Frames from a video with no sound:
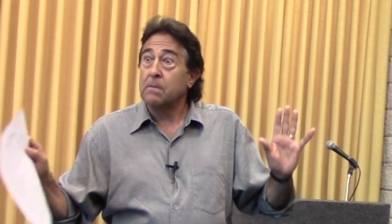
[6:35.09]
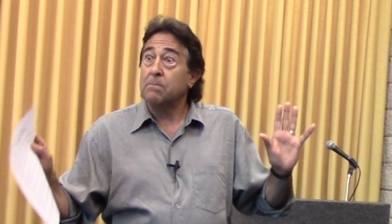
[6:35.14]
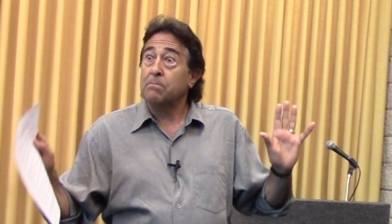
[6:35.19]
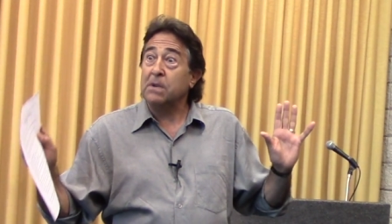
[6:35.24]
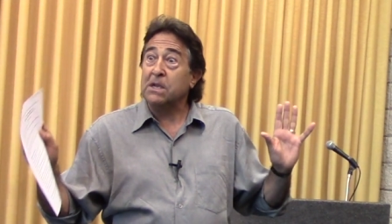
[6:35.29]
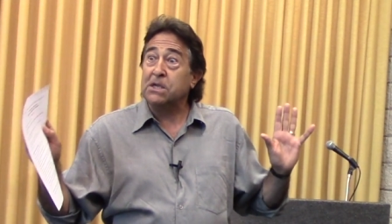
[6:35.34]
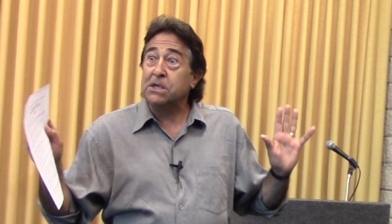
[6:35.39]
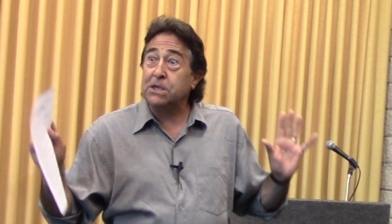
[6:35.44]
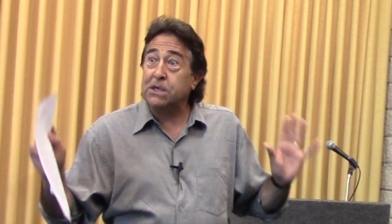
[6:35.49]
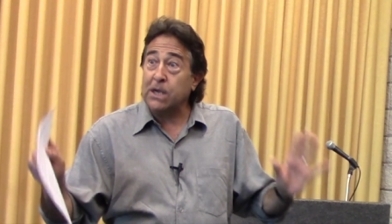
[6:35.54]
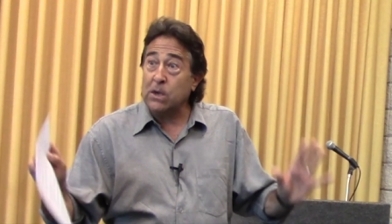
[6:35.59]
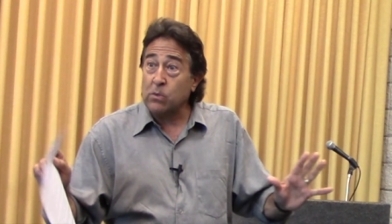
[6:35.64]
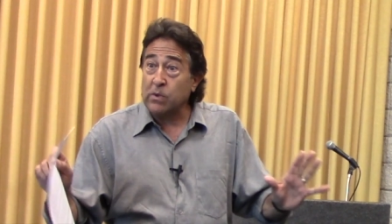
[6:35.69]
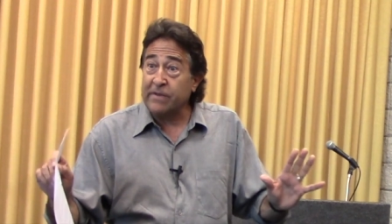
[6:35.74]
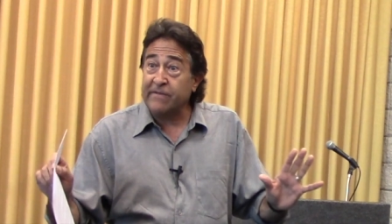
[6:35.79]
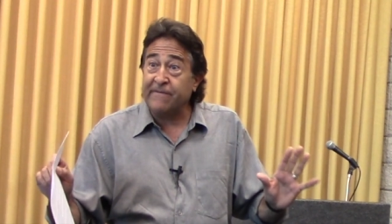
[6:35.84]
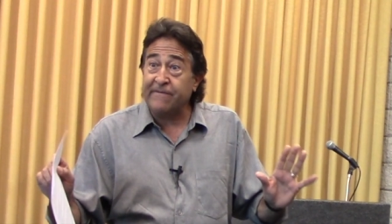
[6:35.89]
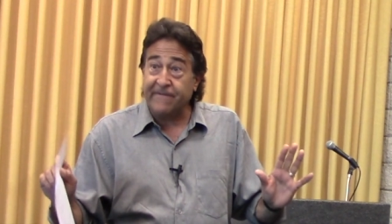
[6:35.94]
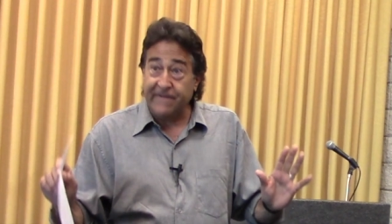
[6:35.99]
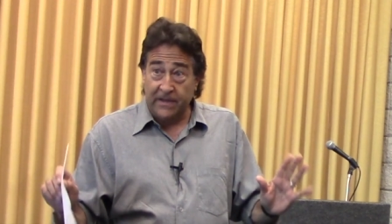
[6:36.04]
but she
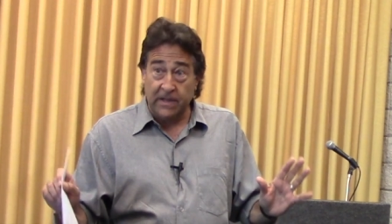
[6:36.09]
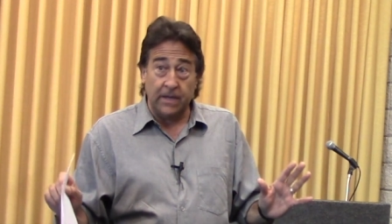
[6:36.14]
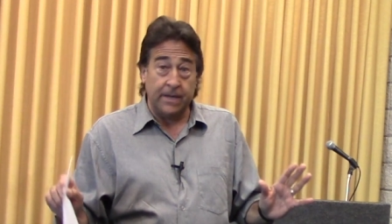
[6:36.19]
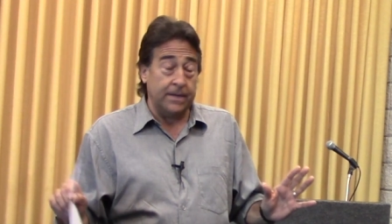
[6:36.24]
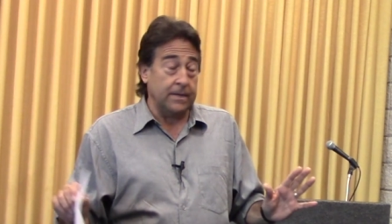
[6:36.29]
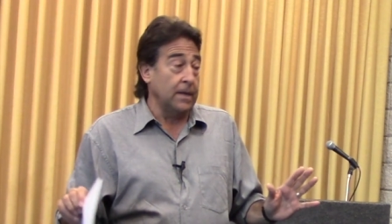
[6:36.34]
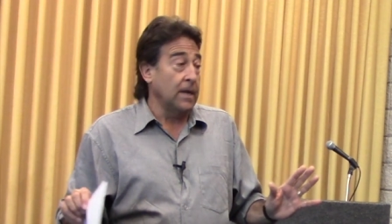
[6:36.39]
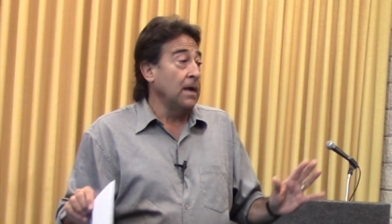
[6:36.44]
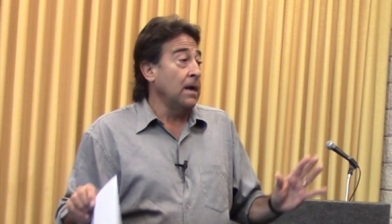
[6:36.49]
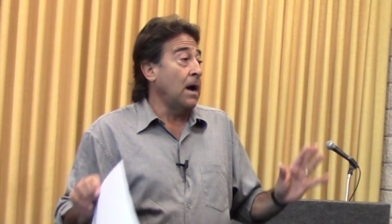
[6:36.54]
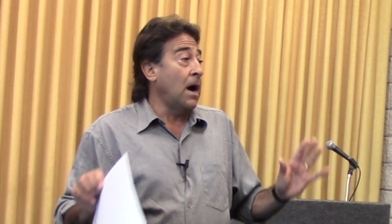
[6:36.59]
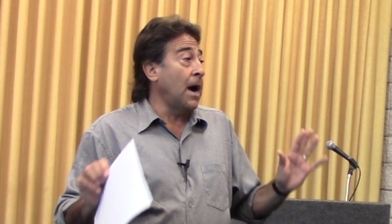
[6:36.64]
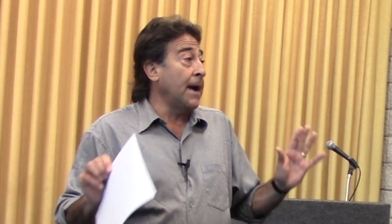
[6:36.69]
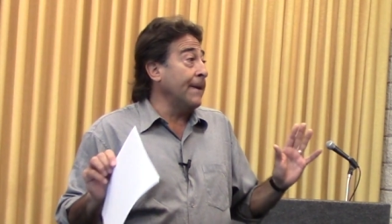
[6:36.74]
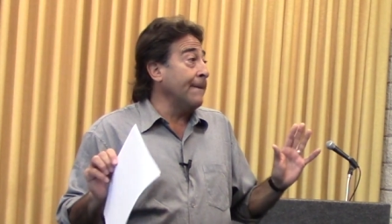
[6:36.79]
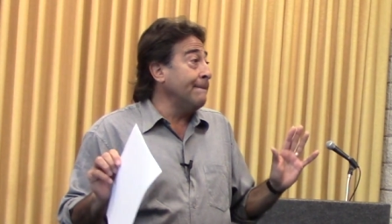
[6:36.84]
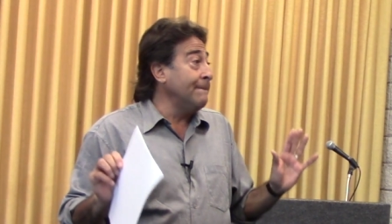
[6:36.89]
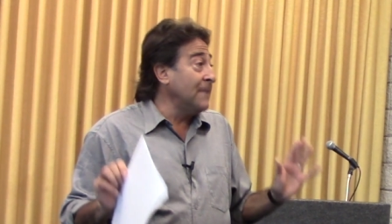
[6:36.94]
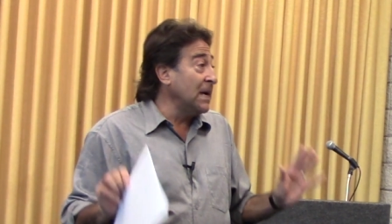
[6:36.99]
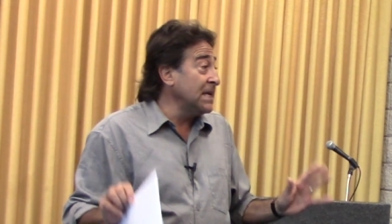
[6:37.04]
would fill it on
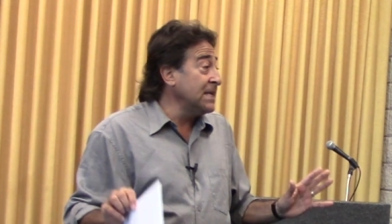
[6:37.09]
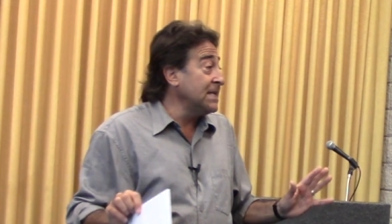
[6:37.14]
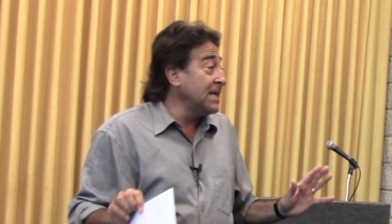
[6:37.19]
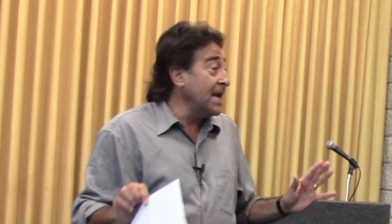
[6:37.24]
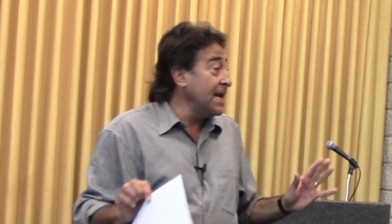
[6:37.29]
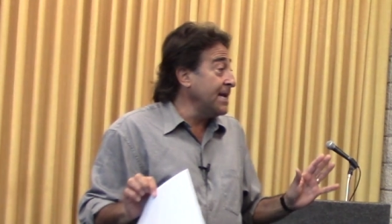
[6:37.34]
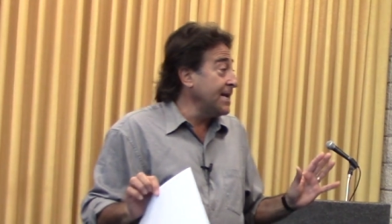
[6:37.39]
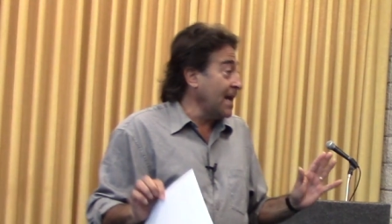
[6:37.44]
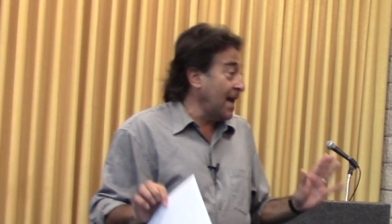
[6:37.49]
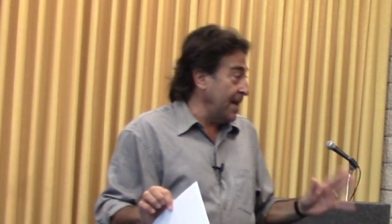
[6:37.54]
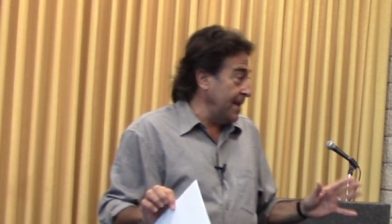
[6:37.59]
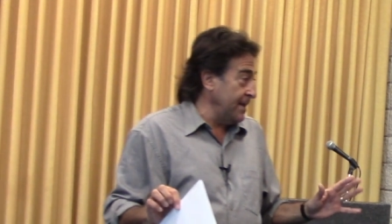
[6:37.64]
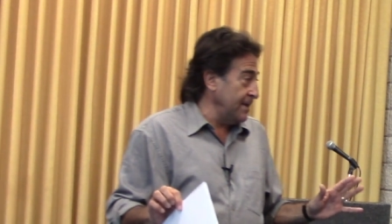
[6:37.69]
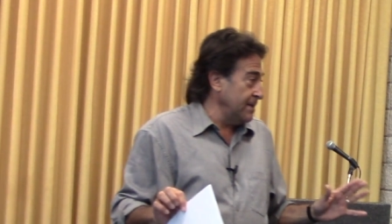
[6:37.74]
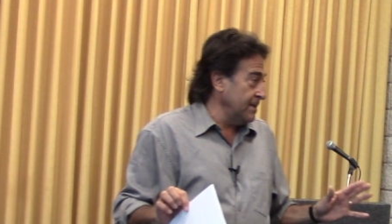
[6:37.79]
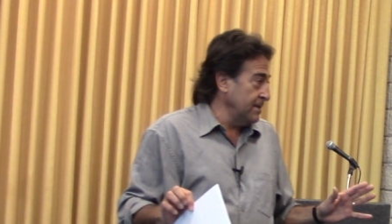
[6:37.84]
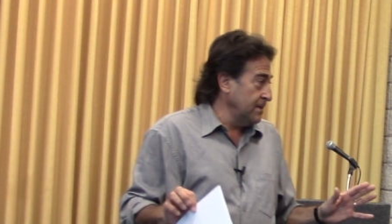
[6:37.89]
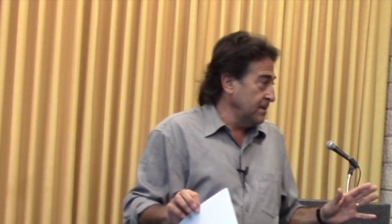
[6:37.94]
a Monday night